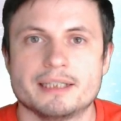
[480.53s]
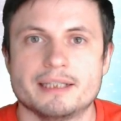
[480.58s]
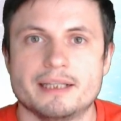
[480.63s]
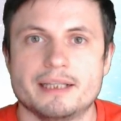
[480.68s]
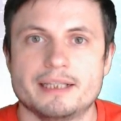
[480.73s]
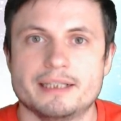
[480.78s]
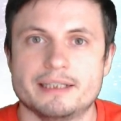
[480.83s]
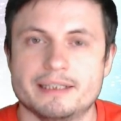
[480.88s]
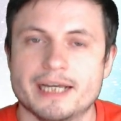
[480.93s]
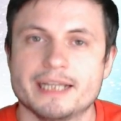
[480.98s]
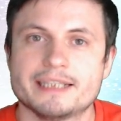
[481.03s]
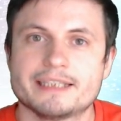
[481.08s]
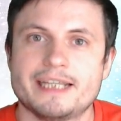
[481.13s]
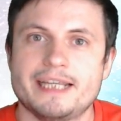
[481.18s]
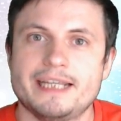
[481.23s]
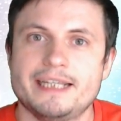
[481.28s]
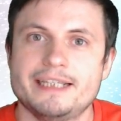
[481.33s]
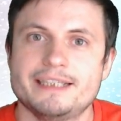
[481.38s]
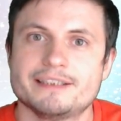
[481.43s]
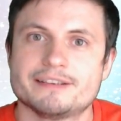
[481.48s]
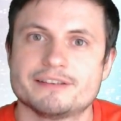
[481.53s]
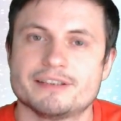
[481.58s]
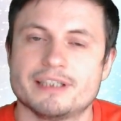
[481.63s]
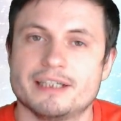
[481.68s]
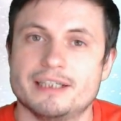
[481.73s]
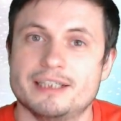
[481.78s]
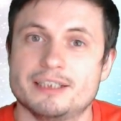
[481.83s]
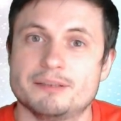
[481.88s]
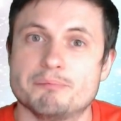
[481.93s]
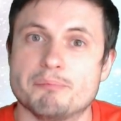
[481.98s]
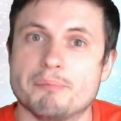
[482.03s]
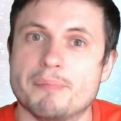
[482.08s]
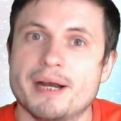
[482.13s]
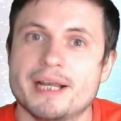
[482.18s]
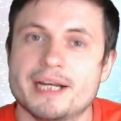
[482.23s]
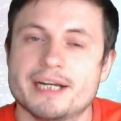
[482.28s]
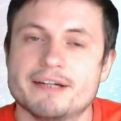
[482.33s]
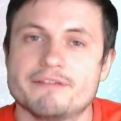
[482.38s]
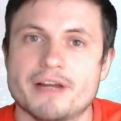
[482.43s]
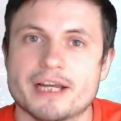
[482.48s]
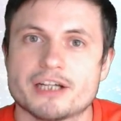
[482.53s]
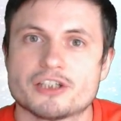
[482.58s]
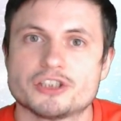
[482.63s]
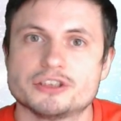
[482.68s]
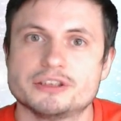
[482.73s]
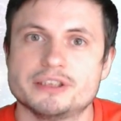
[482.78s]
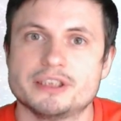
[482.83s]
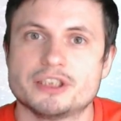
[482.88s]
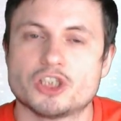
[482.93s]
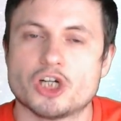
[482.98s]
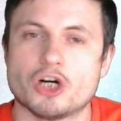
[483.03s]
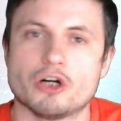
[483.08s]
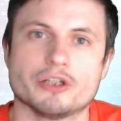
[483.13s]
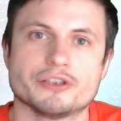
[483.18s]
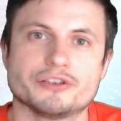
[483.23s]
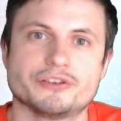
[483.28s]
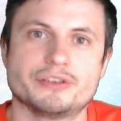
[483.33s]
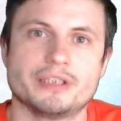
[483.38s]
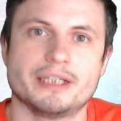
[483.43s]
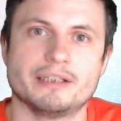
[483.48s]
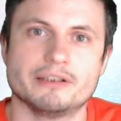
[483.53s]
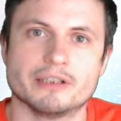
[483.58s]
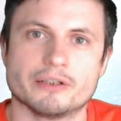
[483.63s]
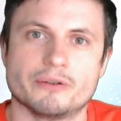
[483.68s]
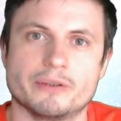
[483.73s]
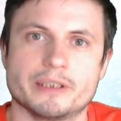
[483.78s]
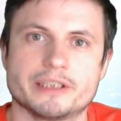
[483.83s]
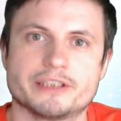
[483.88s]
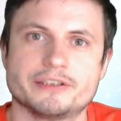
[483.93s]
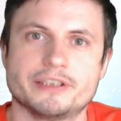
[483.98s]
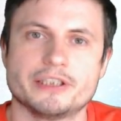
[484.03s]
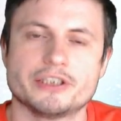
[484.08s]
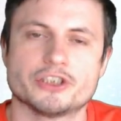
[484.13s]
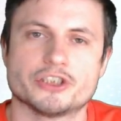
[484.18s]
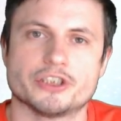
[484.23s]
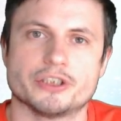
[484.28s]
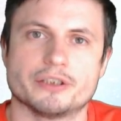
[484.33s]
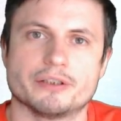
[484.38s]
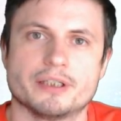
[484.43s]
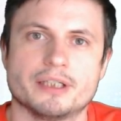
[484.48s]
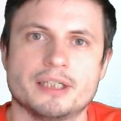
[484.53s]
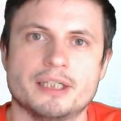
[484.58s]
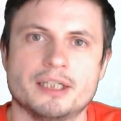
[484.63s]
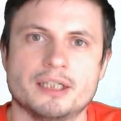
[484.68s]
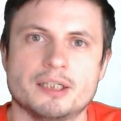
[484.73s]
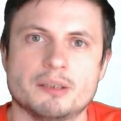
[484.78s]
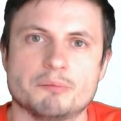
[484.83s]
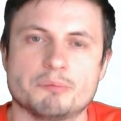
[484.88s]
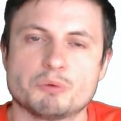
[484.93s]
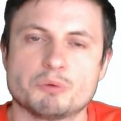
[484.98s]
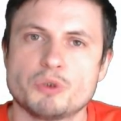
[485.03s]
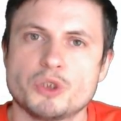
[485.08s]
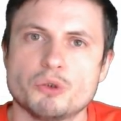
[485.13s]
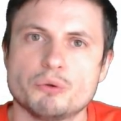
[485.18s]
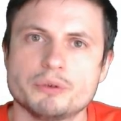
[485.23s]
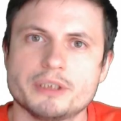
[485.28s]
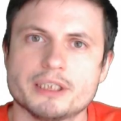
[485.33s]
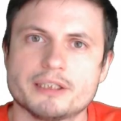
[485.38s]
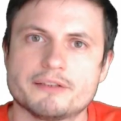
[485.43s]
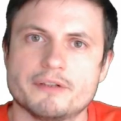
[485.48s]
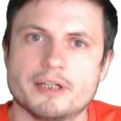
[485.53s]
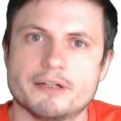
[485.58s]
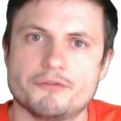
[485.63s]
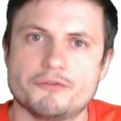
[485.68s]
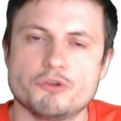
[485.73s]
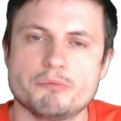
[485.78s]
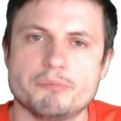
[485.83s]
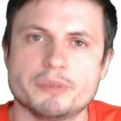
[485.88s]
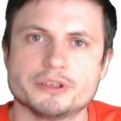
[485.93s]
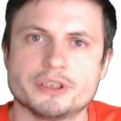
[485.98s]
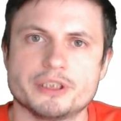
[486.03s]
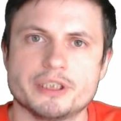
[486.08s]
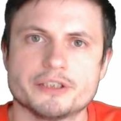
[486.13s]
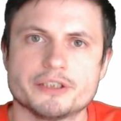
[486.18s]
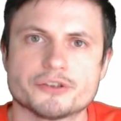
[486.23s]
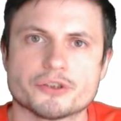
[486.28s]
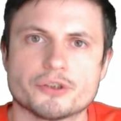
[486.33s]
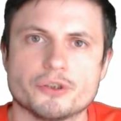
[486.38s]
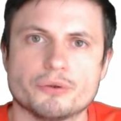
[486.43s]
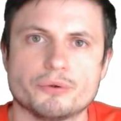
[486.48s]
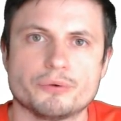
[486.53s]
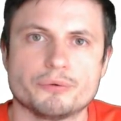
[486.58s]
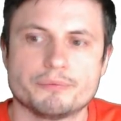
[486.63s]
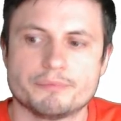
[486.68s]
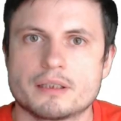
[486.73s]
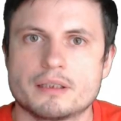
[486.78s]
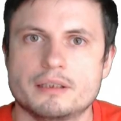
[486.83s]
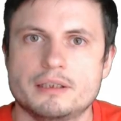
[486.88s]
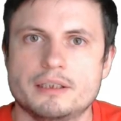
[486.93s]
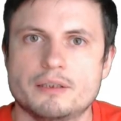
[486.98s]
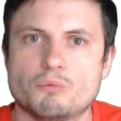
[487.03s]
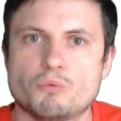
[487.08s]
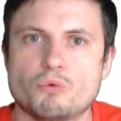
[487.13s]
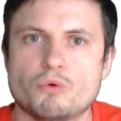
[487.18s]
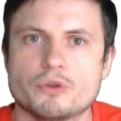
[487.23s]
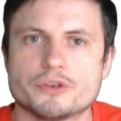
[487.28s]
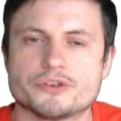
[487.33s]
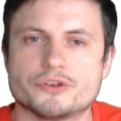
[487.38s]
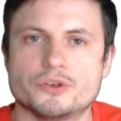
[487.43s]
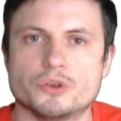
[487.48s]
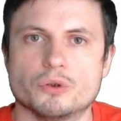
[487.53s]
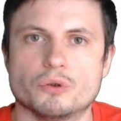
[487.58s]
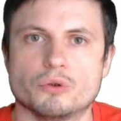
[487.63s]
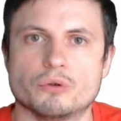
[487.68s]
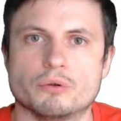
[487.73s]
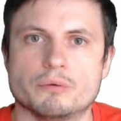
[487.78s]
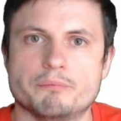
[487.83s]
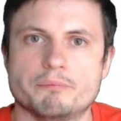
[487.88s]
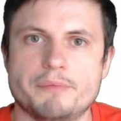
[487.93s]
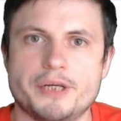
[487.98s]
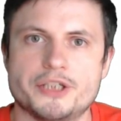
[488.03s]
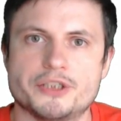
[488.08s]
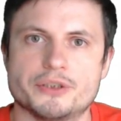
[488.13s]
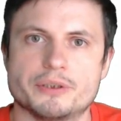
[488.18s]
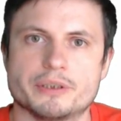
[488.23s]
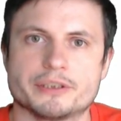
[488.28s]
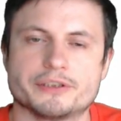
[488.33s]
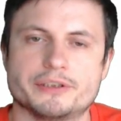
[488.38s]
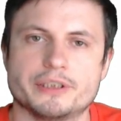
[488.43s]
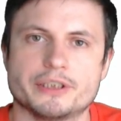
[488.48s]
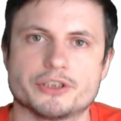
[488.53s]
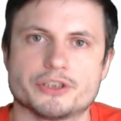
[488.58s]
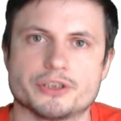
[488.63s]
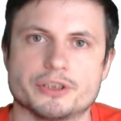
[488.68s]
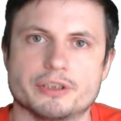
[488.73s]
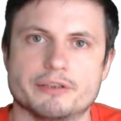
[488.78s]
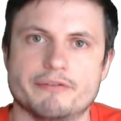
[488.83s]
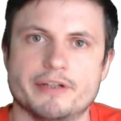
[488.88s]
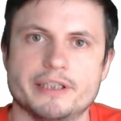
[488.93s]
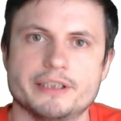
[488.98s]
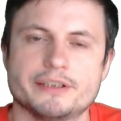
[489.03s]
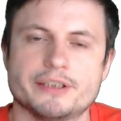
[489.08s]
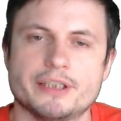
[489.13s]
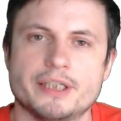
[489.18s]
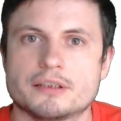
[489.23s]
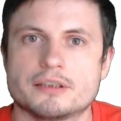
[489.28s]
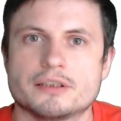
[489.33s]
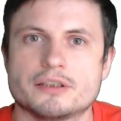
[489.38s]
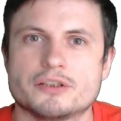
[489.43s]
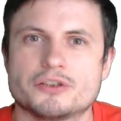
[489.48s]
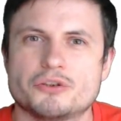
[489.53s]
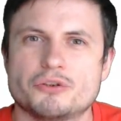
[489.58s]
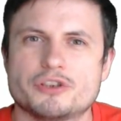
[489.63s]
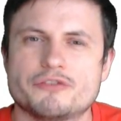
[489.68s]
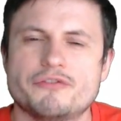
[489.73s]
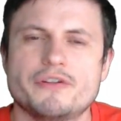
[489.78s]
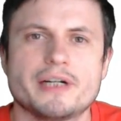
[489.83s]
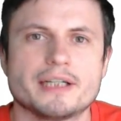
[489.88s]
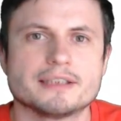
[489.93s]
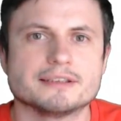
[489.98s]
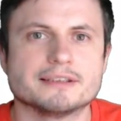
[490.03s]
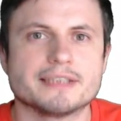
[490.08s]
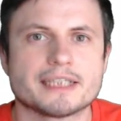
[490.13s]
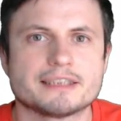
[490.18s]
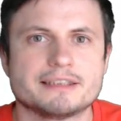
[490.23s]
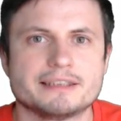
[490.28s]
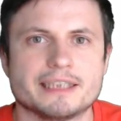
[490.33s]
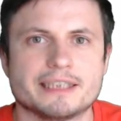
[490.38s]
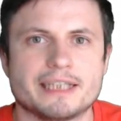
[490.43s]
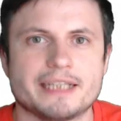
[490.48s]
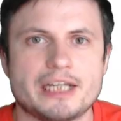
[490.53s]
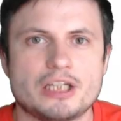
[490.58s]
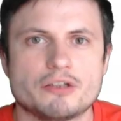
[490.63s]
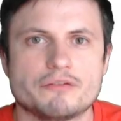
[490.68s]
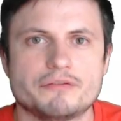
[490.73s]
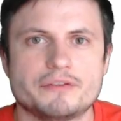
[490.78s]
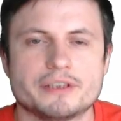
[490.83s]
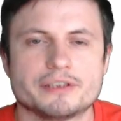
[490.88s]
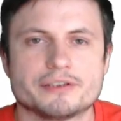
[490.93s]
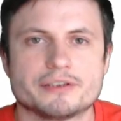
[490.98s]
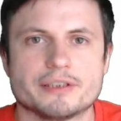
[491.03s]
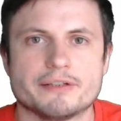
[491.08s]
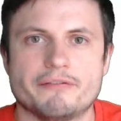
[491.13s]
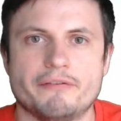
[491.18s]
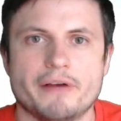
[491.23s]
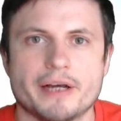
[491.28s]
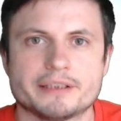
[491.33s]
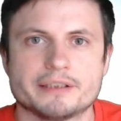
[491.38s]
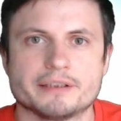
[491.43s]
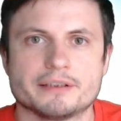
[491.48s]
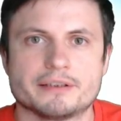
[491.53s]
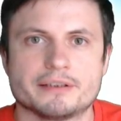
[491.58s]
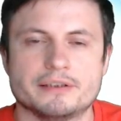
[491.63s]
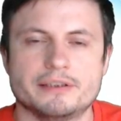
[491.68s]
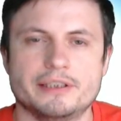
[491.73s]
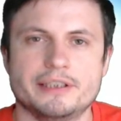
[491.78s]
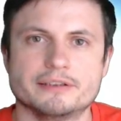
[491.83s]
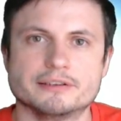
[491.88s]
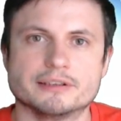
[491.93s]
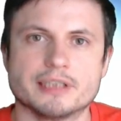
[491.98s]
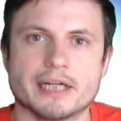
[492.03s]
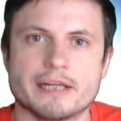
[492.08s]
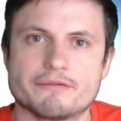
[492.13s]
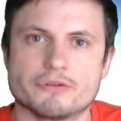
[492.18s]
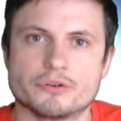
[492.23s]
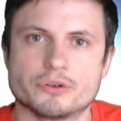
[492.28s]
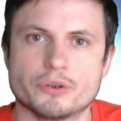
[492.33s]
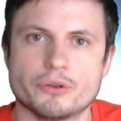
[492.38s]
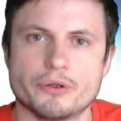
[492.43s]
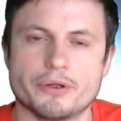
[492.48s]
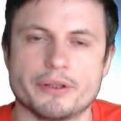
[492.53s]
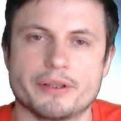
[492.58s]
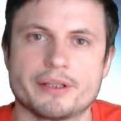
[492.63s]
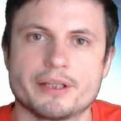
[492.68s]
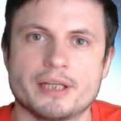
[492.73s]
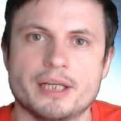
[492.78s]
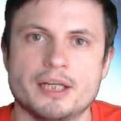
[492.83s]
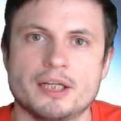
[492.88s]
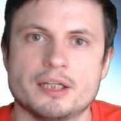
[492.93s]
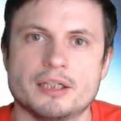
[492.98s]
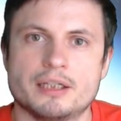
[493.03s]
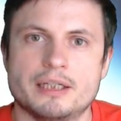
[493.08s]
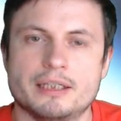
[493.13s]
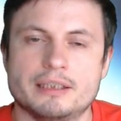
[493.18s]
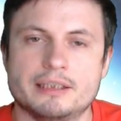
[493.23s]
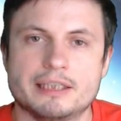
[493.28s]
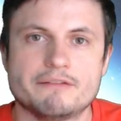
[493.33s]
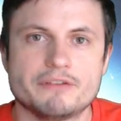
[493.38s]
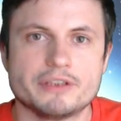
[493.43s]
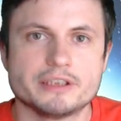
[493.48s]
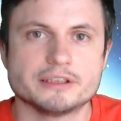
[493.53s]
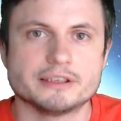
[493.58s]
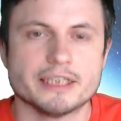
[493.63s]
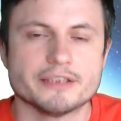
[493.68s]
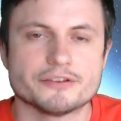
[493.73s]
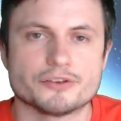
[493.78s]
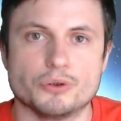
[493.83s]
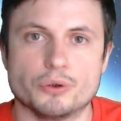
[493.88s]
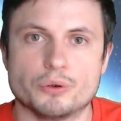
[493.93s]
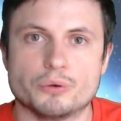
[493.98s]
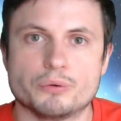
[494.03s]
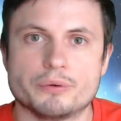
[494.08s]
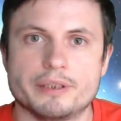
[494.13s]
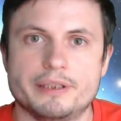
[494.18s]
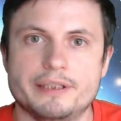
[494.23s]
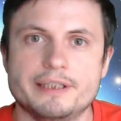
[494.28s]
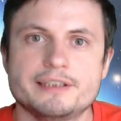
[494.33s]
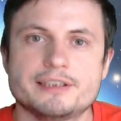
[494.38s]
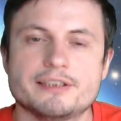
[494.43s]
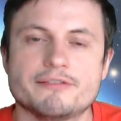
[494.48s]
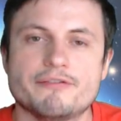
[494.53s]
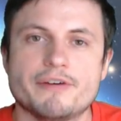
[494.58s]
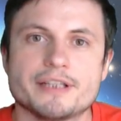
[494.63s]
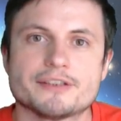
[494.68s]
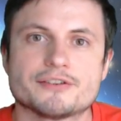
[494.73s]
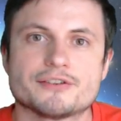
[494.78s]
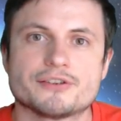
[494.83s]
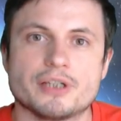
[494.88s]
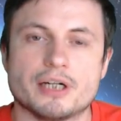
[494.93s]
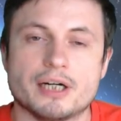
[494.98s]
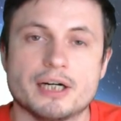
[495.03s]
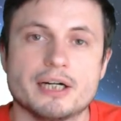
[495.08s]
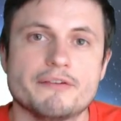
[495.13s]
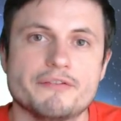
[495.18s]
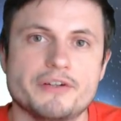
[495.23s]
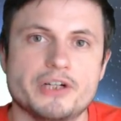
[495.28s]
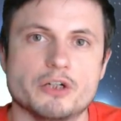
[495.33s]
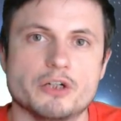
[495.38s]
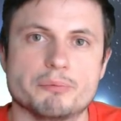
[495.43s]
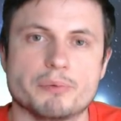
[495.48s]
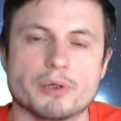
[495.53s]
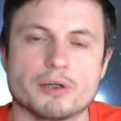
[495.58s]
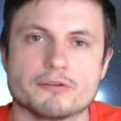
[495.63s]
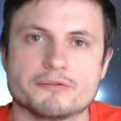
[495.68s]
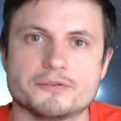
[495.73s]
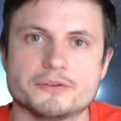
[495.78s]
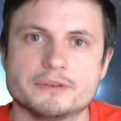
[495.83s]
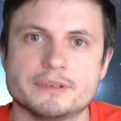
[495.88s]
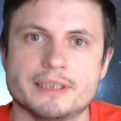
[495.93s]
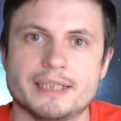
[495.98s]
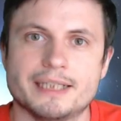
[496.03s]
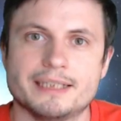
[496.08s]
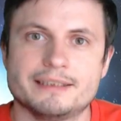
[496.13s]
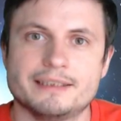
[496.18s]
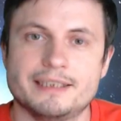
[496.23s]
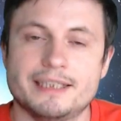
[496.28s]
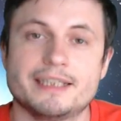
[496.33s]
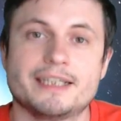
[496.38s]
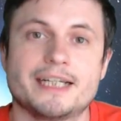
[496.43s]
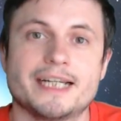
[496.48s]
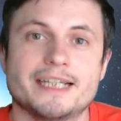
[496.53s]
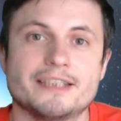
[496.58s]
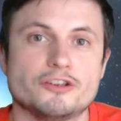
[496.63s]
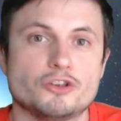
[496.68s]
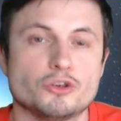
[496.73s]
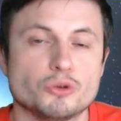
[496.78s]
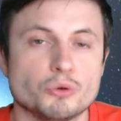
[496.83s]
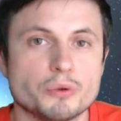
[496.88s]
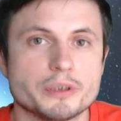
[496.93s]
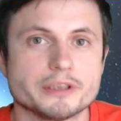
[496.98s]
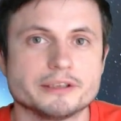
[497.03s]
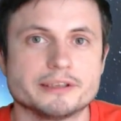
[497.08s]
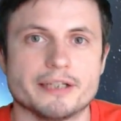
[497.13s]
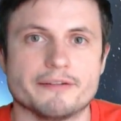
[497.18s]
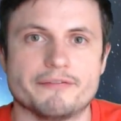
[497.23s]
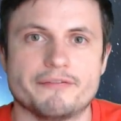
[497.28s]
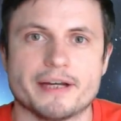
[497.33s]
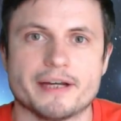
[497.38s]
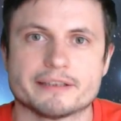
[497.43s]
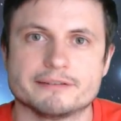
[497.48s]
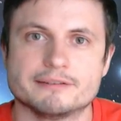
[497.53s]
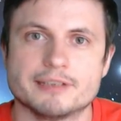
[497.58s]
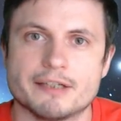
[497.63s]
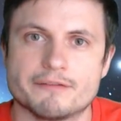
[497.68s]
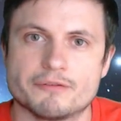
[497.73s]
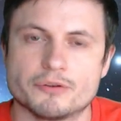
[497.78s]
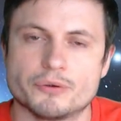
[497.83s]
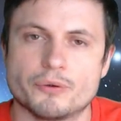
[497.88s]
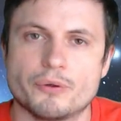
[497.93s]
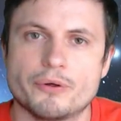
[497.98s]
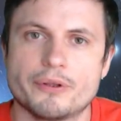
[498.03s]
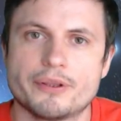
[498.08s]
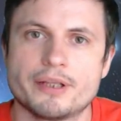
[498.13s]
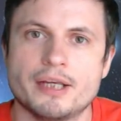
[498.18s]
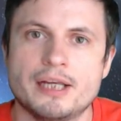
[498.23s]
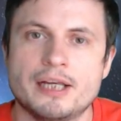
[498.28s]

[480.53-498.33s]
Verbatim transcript: in that case, it might have actually caused another extinction. But we know that a few million years ago, there was no major extinction event, so it's very unlikely that any of this affected the life on Earth. Nevertheless, though, these events are very powerful and they can totally affect life on Earth,